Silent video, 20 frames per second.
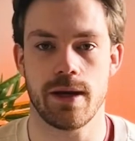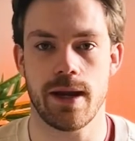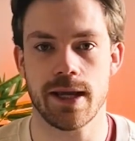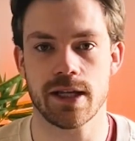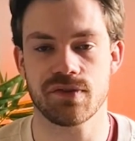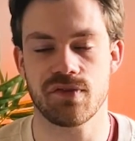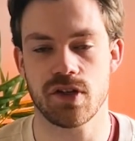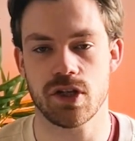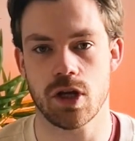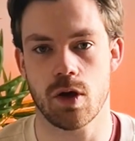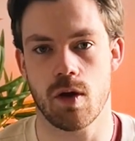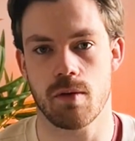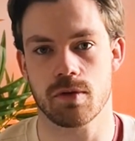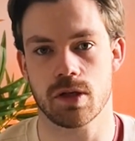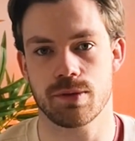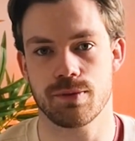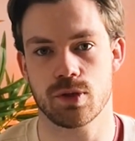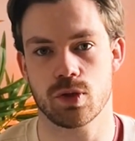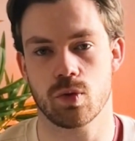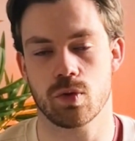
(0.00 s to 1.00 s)
next video, I'm
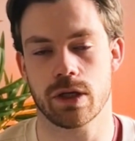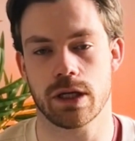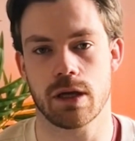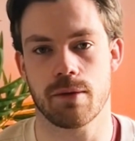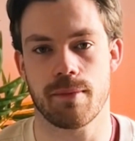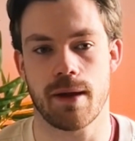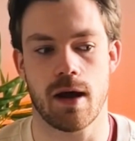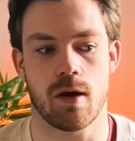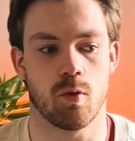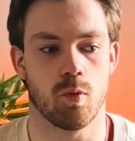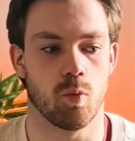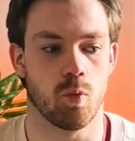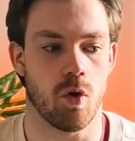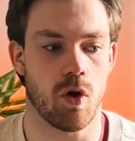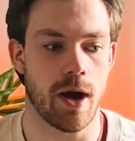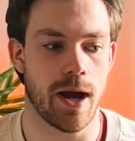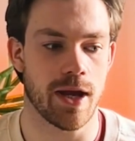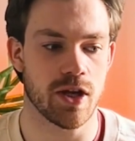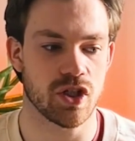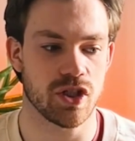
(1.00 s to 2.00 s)
gonna be talking about
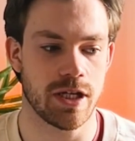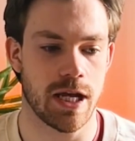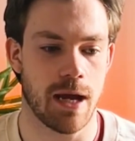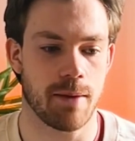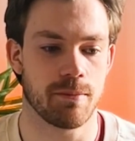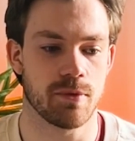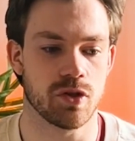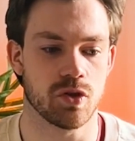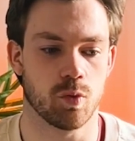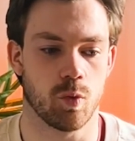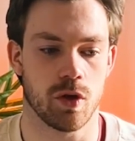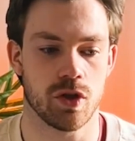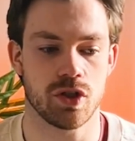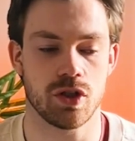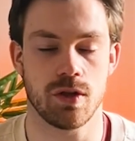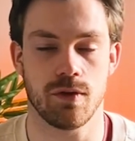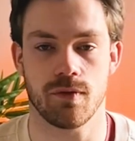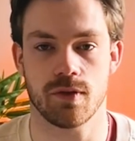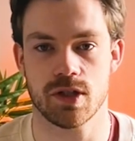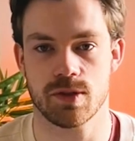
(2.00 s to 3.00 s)
what actually happens
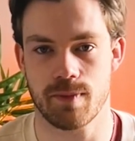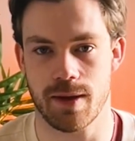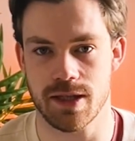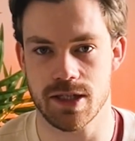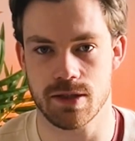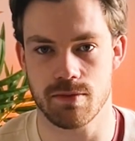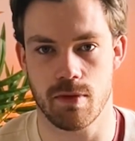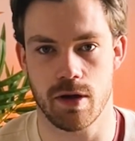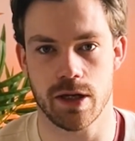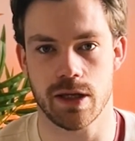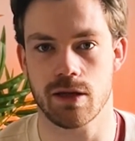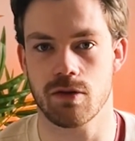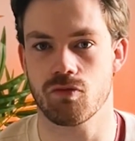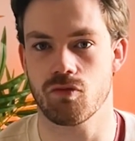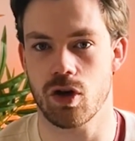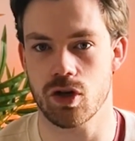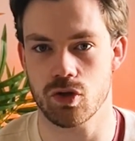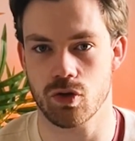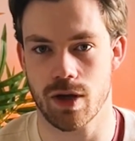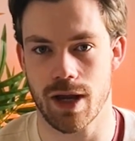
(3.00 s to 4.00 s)
once you've spent some money, run your